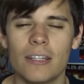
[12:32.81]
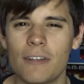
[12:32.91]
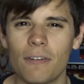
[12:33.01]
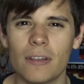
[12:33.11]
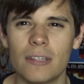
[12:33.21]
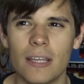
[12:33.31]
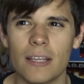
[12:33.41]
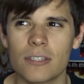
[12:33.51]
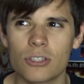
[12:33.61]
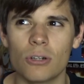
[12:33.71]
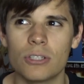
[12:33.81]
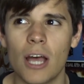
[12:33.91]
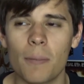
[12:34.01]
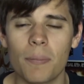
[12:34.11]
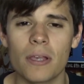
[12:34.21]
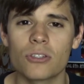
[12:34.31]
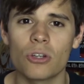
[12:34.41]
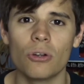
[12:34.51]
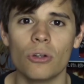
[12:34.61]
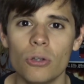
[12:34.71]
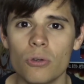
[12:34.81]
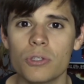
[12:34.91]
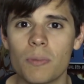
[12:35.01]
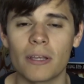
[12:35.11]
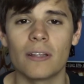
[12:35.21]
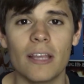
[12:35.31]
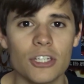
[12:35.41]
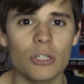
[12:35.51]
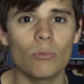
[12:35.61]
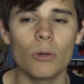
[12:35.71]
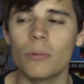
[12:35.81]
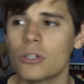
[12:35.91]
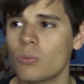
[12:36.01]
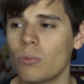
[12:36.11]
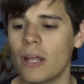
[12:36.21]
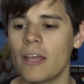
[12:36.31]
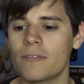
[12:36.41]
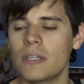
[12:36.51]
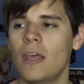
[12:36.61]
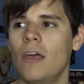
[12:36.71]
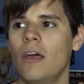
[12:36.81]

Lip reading: different things, certain topics, certain news, speculation, rumors, whatevs.